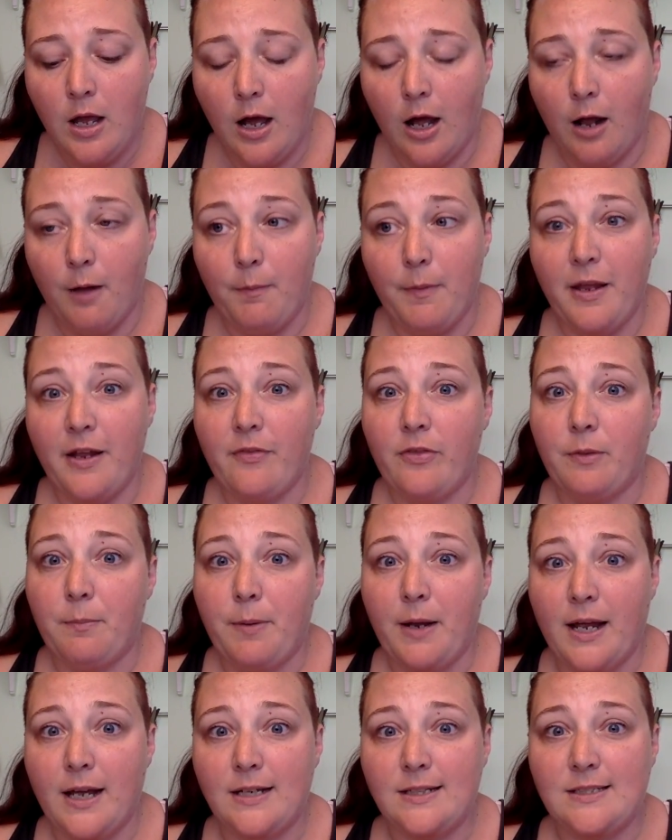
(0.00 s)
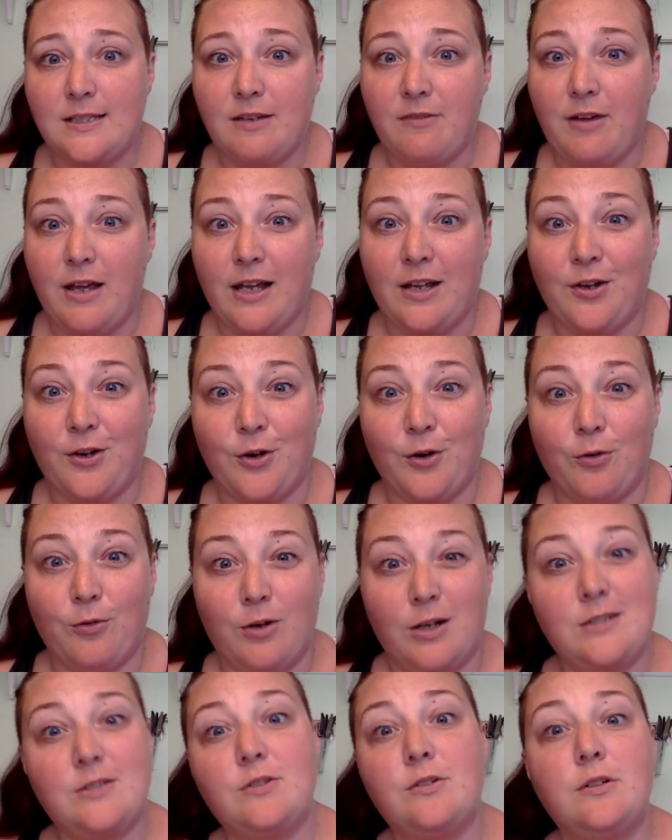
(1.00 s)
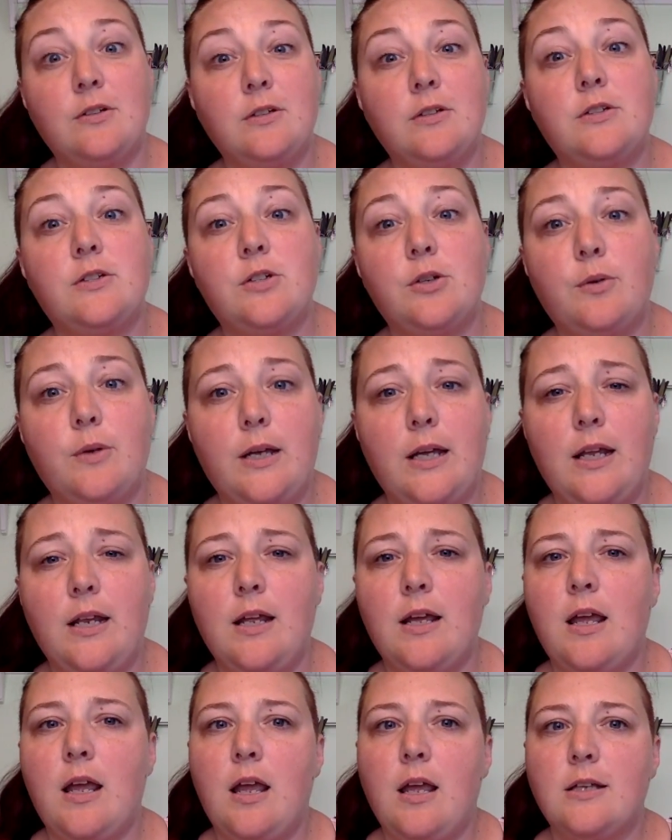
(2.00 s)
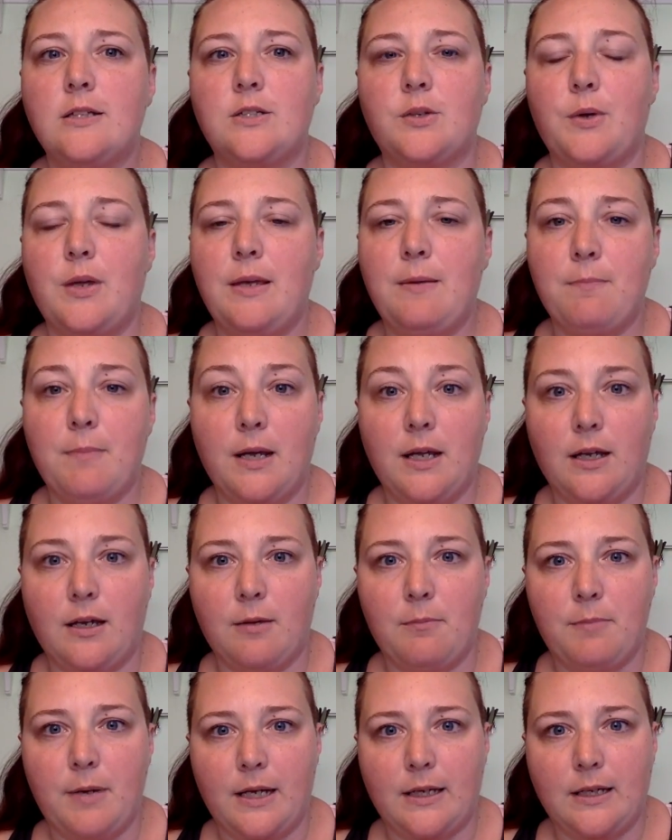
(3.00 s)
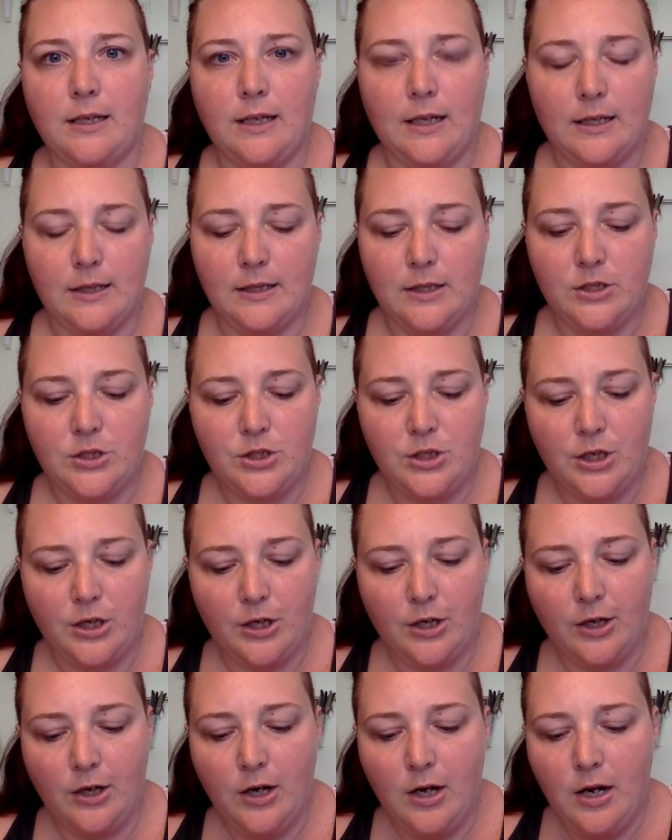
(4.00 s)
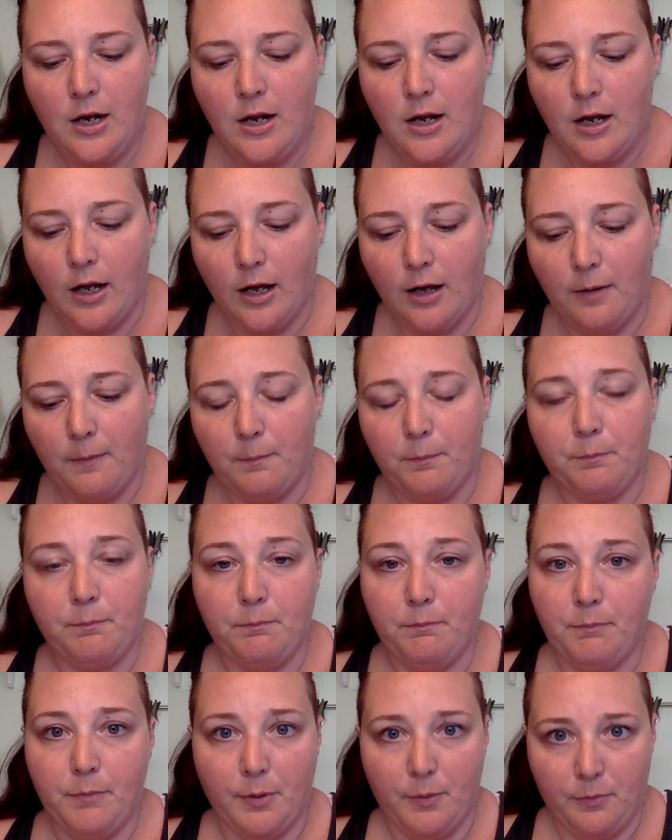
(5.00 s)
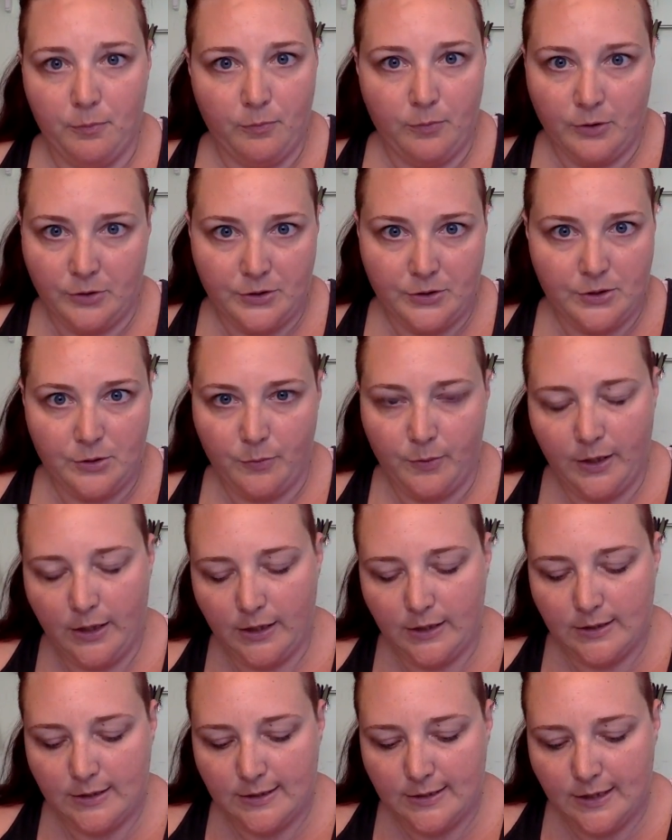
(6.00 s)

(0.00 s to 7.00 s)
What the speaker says: In the past, they've had Kurt Russell do it, so he might come back again this year, but we're still waiting to